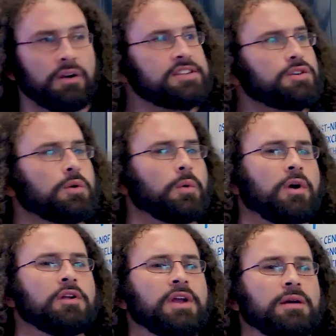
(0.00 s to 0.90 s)
Right, so what we
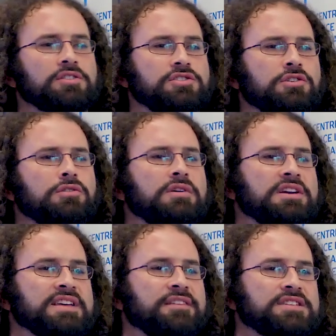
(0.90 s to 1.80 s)
want to be able to do
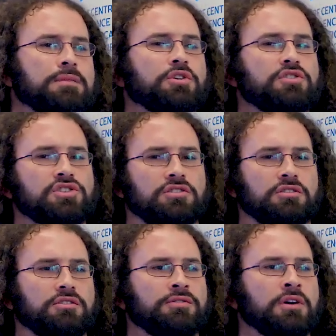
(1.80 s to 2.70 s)
is have some notion
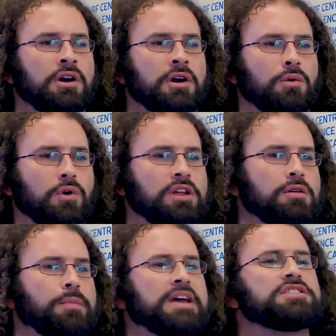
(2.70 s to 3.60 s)
of what are
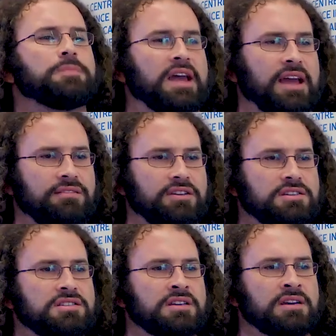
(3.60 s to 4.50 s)
the best
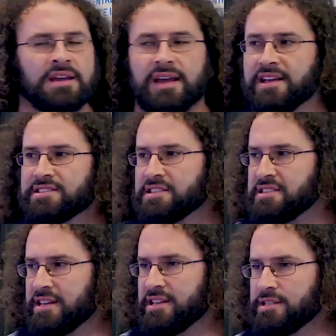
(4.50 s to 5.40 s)
behaviors as
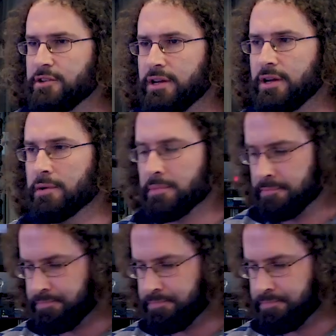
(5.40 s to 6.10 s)
this thing is learning.